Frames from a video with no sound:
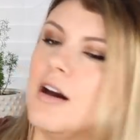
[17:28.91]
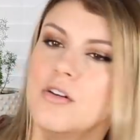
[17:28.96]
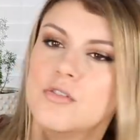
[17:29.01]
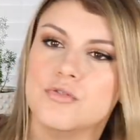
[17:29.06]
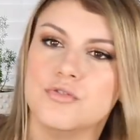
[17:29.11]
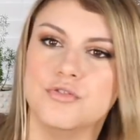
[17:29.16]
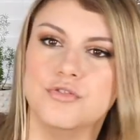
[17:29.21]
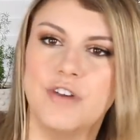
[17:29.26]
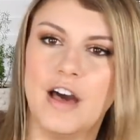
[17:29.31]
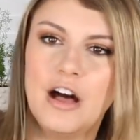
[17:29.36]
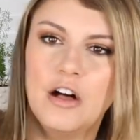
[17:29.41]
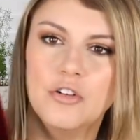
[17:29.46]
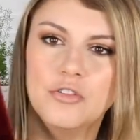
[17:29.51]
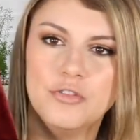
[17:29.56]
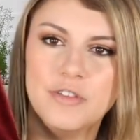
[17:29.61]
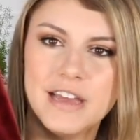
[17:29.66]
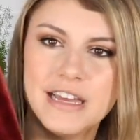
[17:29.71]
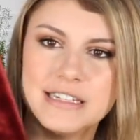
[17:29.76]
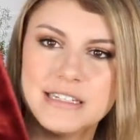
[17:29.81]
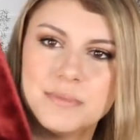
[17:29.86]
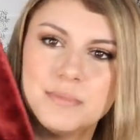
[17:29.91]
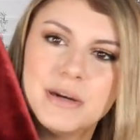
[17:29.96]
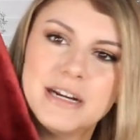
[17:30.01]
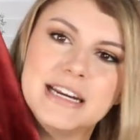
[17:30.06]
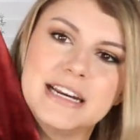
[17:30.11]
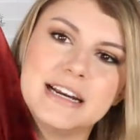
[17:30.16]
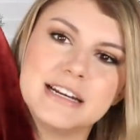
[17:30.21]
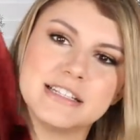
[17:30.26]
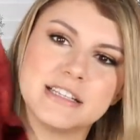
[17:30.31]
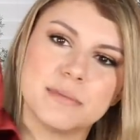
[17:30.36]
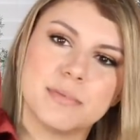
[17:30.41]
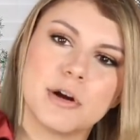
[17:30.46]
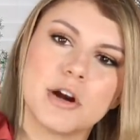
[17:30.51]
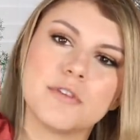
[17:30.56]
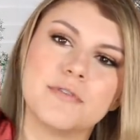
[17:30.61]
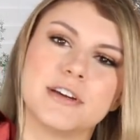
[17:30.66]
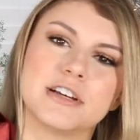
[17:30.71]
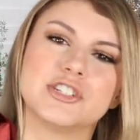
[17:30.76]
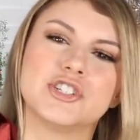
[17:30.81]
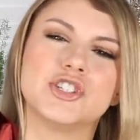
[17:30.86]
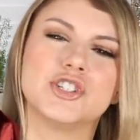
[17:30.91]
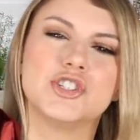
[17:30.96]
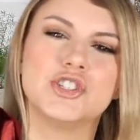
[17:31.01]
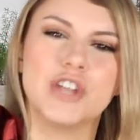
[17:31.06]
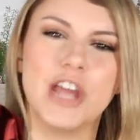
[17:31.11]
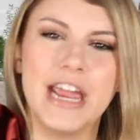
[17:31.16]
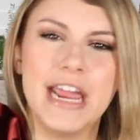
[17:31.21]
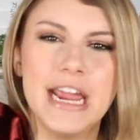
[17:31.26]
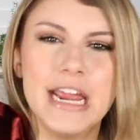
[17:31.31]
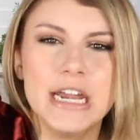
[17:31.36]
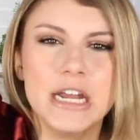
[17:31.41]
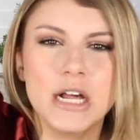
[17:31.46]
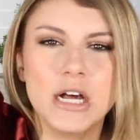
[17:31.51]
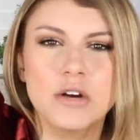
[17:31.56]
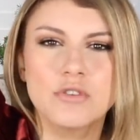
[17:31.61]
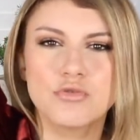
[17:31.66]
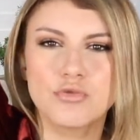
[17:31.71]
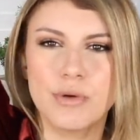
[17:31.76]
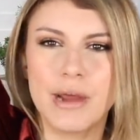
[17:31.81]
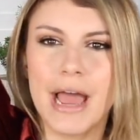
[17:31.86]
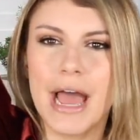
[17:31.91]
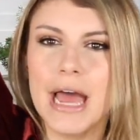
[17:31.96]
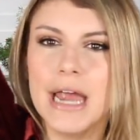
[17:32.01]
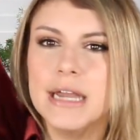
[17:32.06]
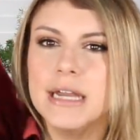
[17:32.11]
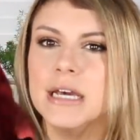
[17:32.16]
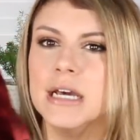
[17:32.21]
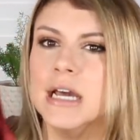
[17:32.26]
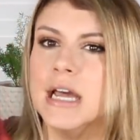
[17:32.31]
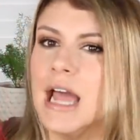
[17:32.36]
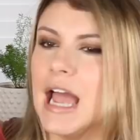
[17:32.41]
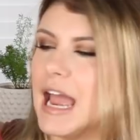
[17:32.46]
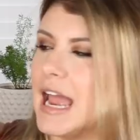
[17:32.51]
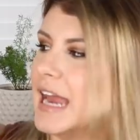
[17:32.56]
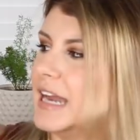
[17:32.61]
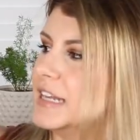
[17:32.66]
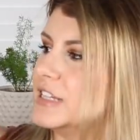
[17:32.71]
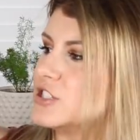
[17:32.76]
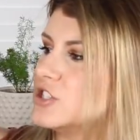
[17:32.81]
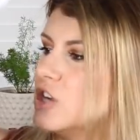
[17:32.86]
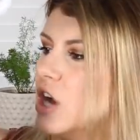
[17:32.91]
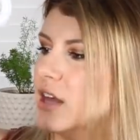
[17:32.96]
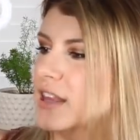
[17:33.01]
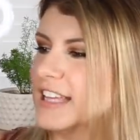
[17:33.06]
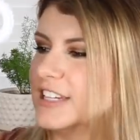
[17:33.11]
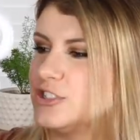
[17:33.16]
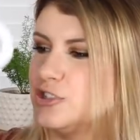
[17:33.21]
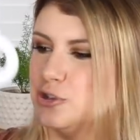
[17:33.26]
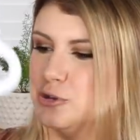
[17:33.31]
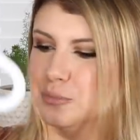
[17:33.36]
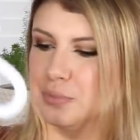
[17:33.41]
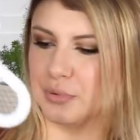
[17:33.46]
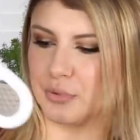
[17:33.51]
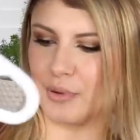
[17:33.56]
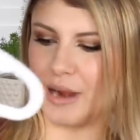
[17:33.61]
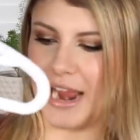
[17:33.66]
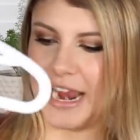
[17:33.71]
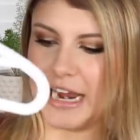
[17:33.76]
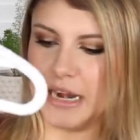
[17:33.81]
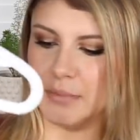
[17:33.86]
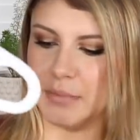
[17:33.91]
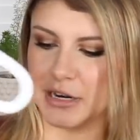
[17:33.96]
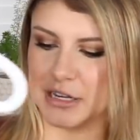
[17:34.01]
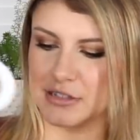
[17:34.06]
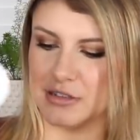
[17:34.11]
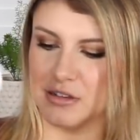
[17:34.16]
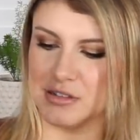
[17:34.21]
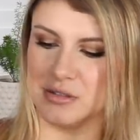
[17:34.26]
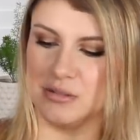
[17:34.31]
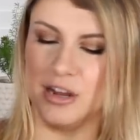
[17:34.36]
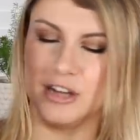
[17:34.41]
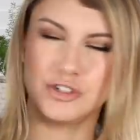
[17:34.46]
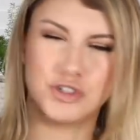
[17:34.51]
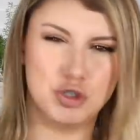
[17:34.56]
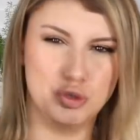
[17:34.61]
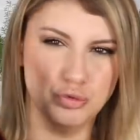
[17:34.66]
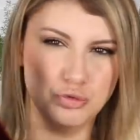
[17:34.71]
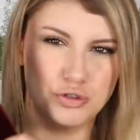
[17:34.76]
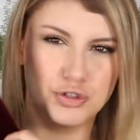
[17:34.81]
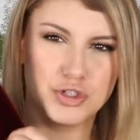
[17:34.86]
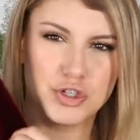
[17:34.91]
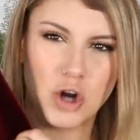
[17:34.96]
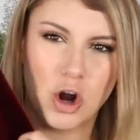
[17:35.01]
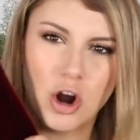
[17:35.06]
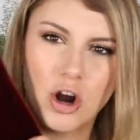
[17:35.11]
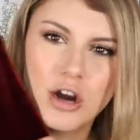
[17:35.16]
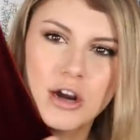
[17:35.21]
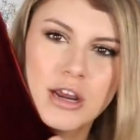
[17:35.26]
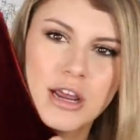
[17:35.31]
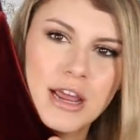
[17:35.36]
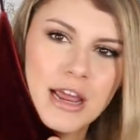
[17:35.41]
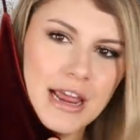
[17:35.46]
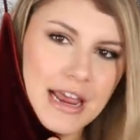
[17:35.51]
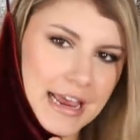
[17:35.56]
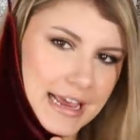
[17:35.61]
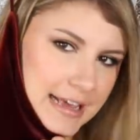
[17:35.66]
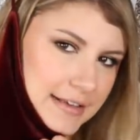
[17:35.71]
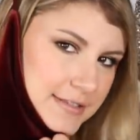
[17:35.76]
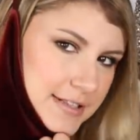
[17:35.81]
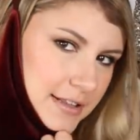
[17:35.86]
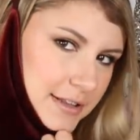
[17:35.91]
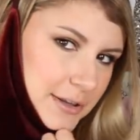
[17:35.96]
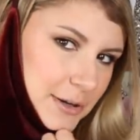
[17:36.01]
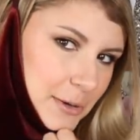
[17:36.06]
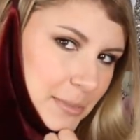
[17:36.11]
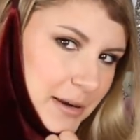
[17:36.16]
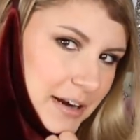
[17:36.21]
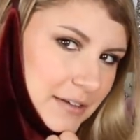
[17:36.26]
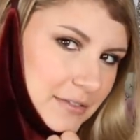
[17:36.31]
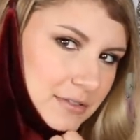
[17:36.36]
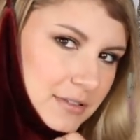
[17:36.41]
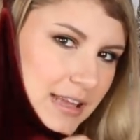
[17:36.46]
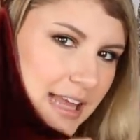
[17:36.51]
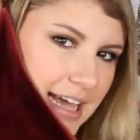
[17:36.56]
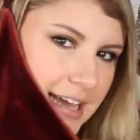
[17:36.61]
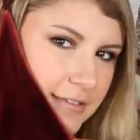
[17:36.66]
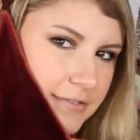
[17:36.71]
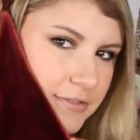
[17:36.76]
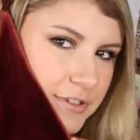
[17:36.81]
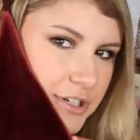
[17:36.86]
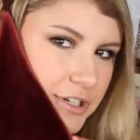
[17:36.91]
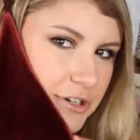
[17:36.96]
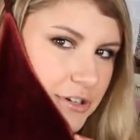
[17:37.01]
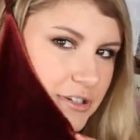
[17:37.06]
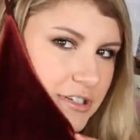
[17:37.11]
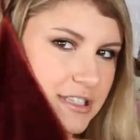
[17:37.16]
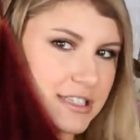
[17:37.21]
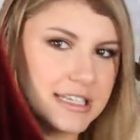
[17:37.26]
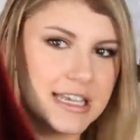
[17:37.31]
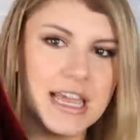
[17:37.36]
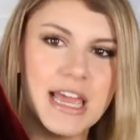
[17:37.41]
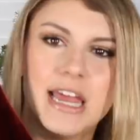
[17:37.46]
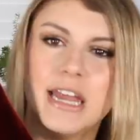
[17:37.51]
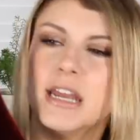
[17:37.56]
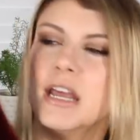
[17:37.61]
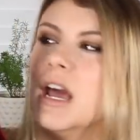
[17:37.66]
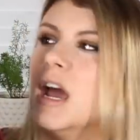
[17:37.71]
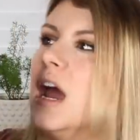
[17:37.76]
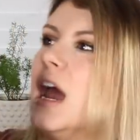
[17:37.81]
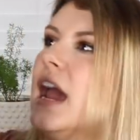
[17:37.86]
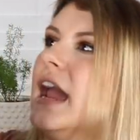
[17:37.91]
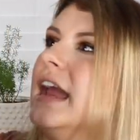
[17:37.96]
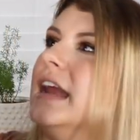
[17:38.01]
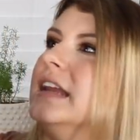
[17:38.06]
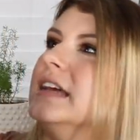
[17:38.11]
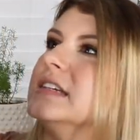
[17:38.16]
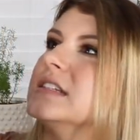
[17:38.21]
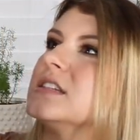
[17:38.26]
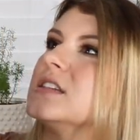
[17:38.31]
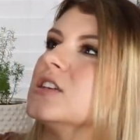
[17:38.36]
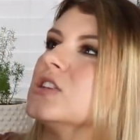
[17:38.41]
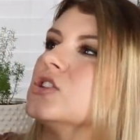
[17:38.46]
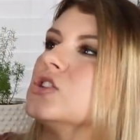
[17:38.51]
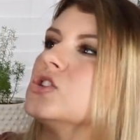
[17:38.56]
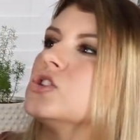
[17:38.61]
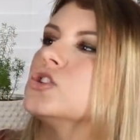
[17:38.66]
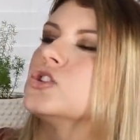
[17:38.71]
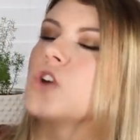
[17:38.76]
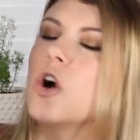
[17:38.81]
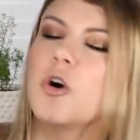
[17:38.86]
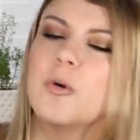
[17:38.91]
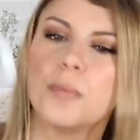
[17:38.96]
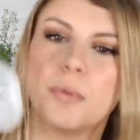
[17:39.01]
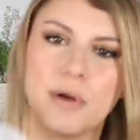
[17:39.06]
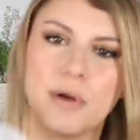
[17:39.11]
velvet, but it is the perfect shade of red, and it's not like too bright, but it's also not too dark. It gives a little bit of life to your skin. It is so